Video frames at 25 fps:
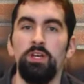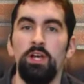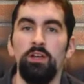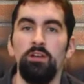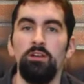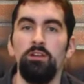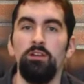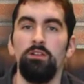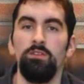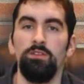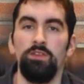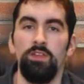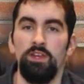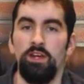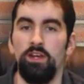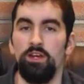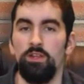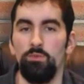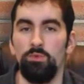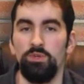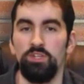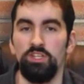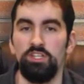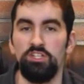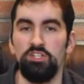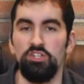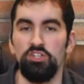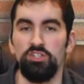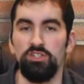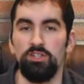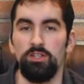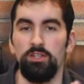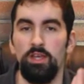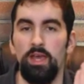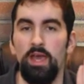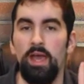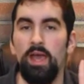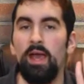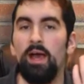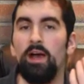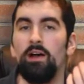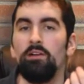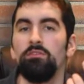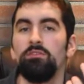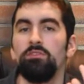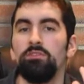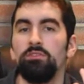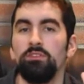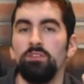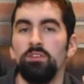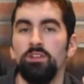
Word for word: title that anyone can just have.